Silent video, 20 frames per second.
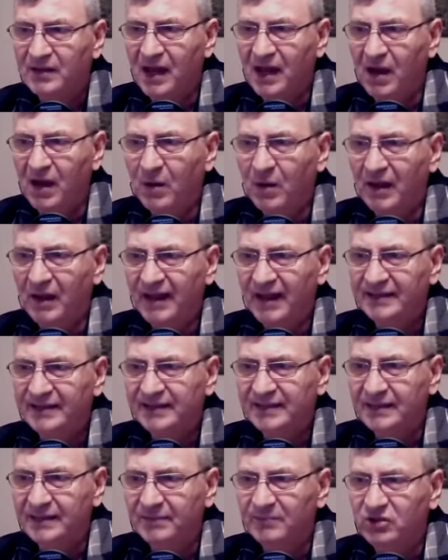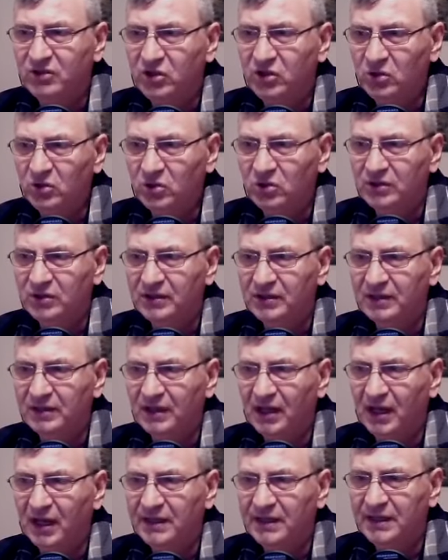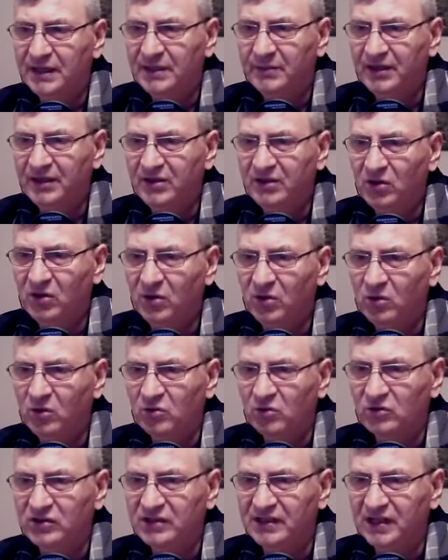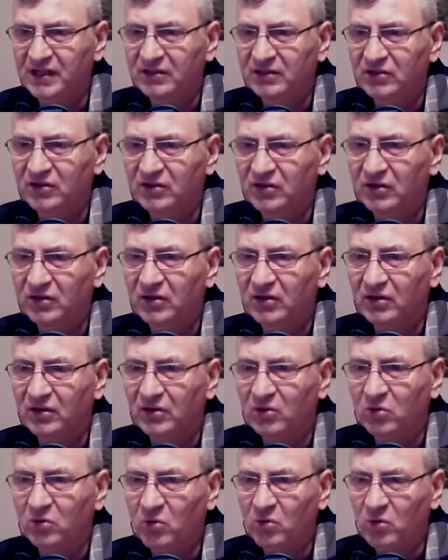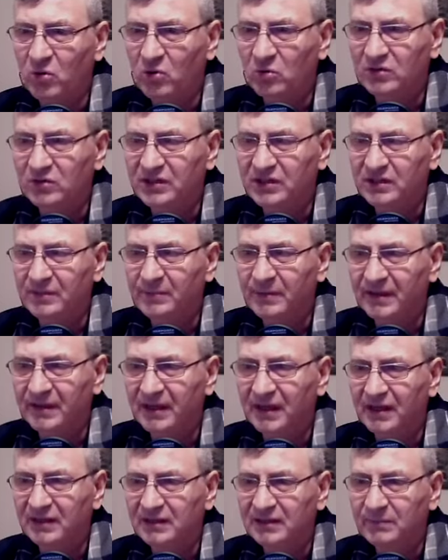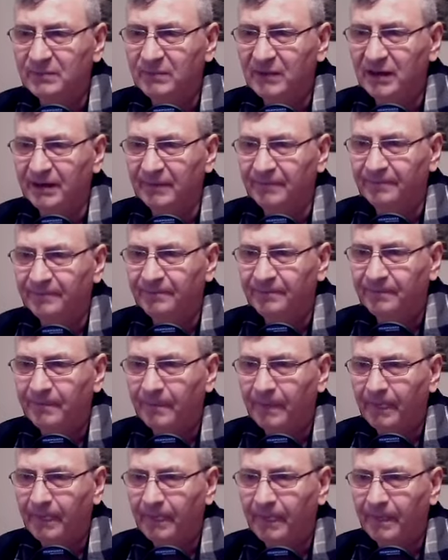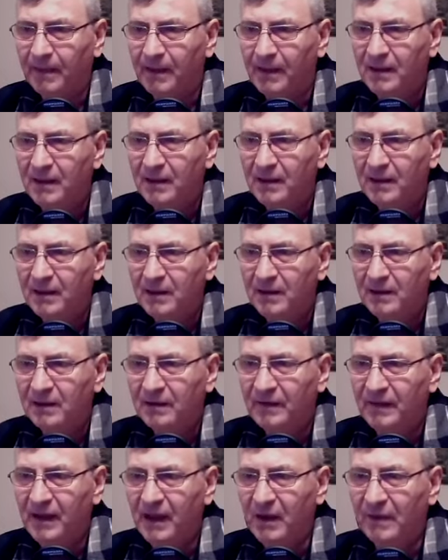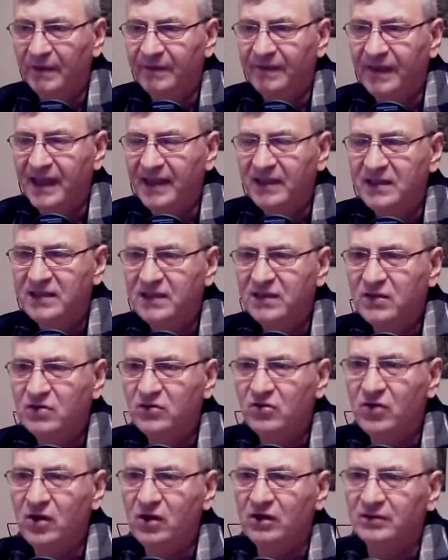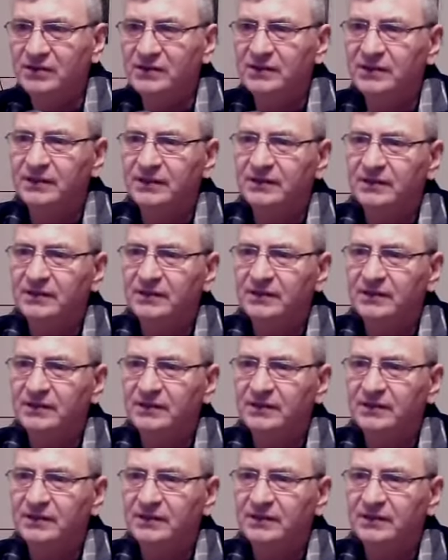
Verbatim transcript: Thou hast subdued unto me those that rose up against me. Now thank you, God,